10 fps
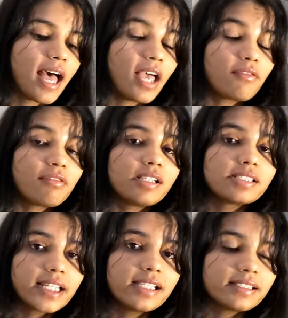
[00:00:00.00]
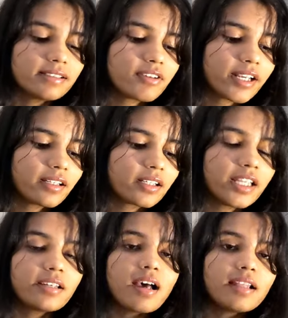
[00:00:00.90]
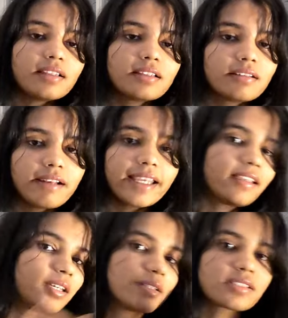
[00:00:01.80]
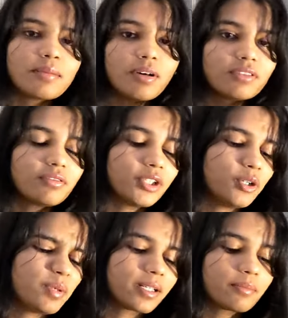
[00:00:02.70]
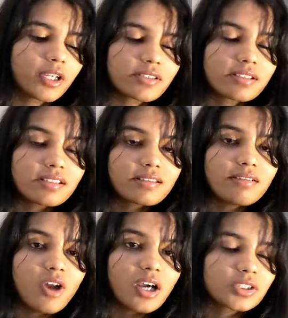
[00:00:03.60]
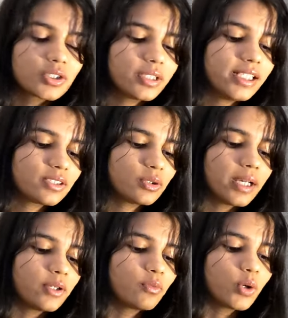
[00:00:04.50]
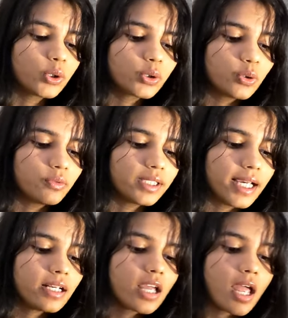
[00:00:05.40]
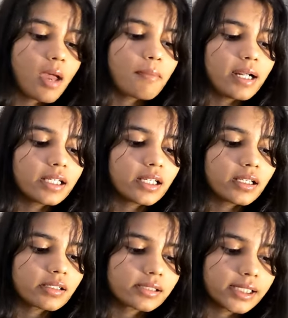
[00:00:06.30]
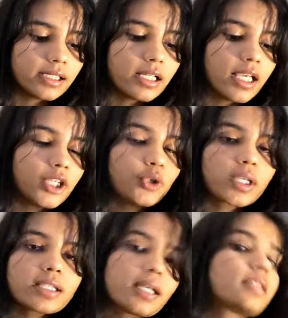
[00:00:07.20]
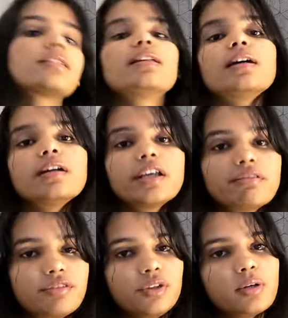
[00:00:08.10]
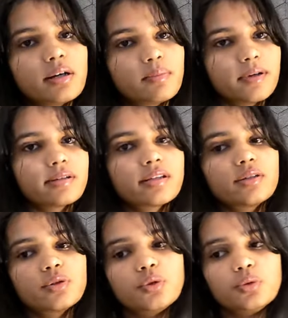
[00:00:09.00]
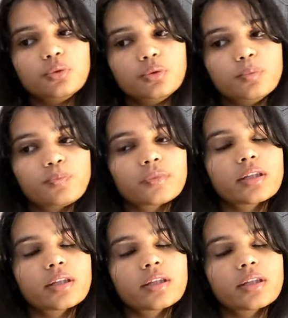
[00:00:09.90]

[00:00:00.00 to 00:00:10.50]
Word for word: I will tell the trick in another like in some of the video because it is a long story so I don't want to go with that. But still you can consider if you are a person who